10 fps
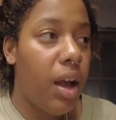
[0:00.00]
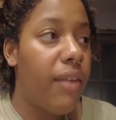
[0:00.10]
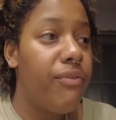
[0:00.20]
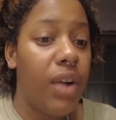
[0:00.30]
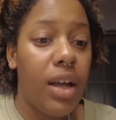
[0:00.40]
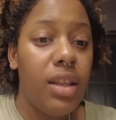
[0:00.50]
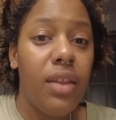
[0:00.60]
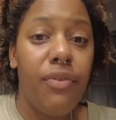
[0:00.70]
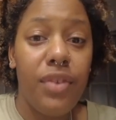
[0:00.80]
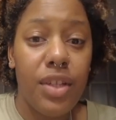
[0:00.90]
I
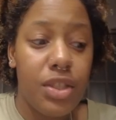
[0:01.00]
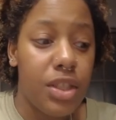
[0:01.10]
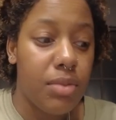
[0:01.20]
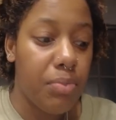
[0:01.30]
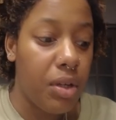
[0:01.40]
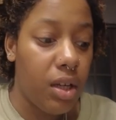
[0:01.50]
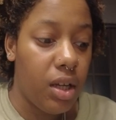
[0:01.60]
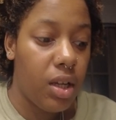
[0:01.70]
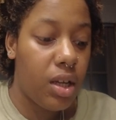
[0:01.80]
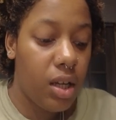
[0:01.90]
finally finished this
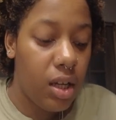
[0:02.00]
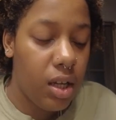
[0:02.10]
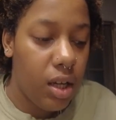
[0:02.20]
book.